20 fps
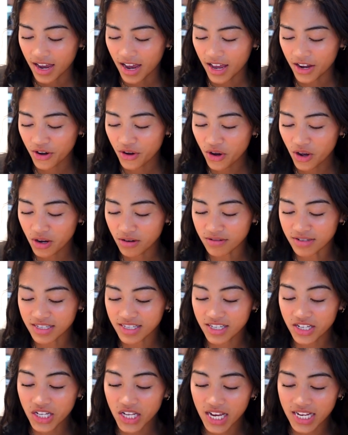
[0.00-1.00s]
I don't know, it
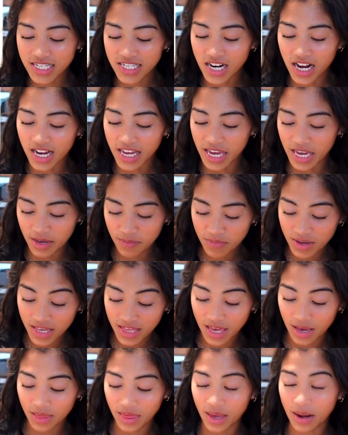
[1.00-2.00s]
still has not hit me
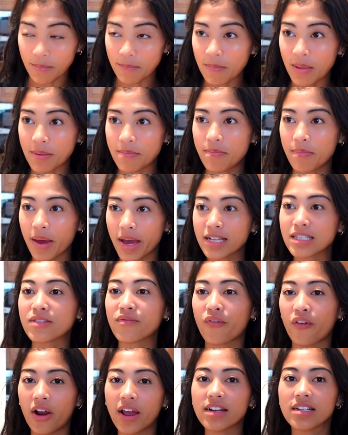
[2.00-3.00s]
that like my best
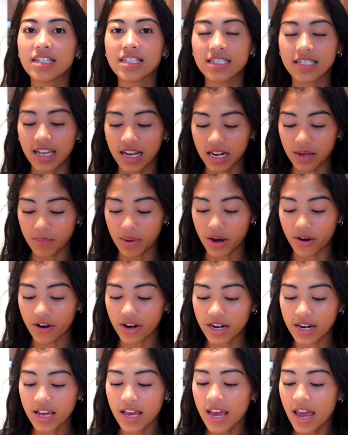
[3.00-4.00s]
friend is getting
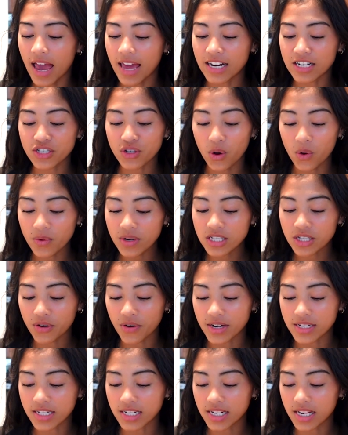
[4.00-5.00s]
married. And it's always
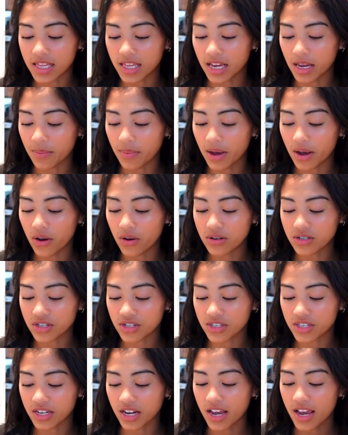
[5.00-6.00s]
crazy to think about
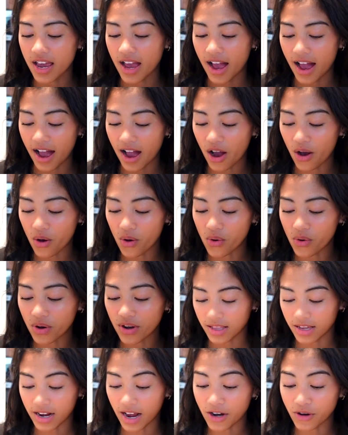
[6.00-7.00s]
just how
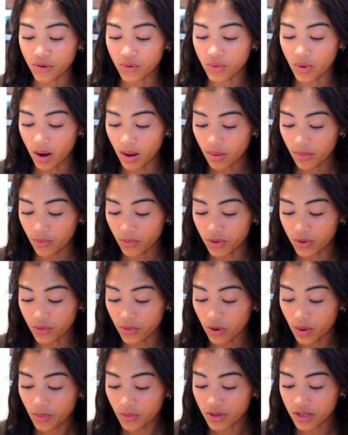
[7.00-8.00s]
like I grew up, we
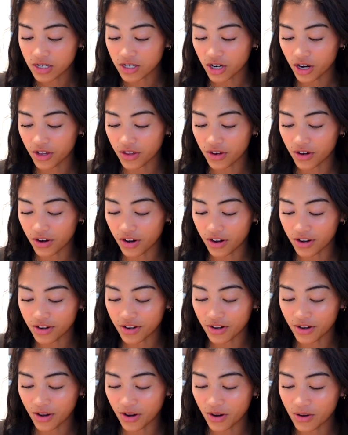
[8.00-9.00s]
grew up with each other,
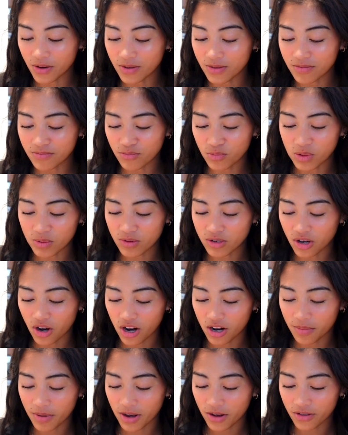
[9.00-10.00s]
you know, we would
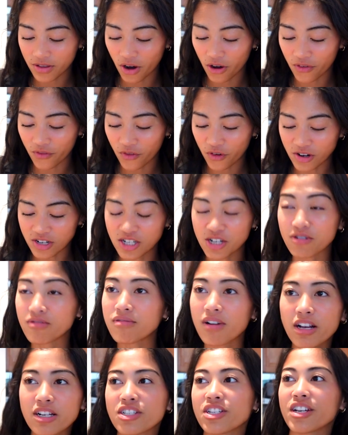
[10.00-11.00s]
talk about our first
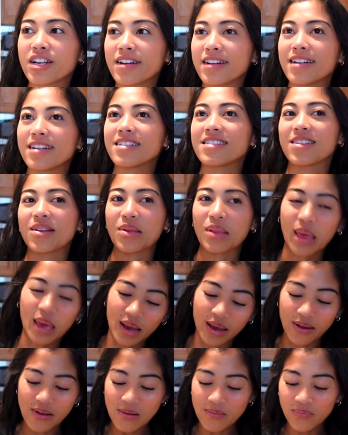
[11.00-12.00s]
crushes and
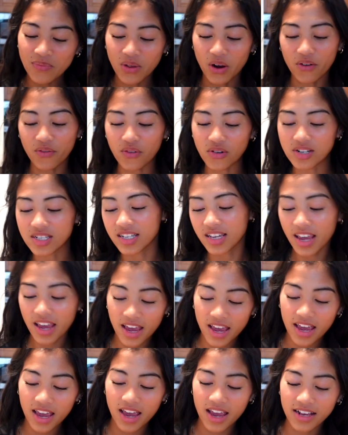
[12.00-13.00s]
like our first
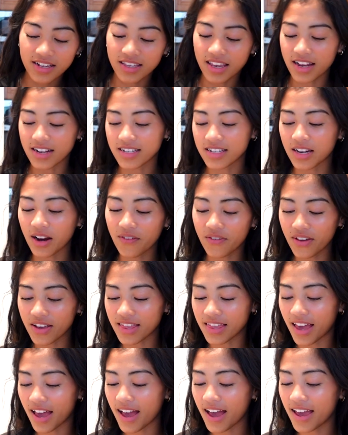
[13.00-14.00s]
kiss, like stuff like
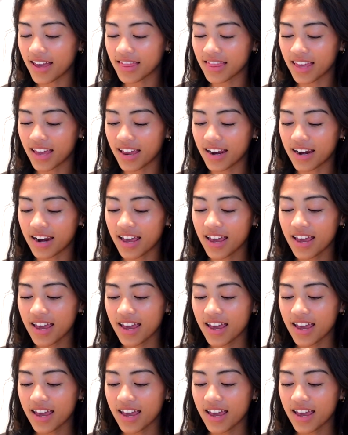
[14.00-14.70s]
that. And then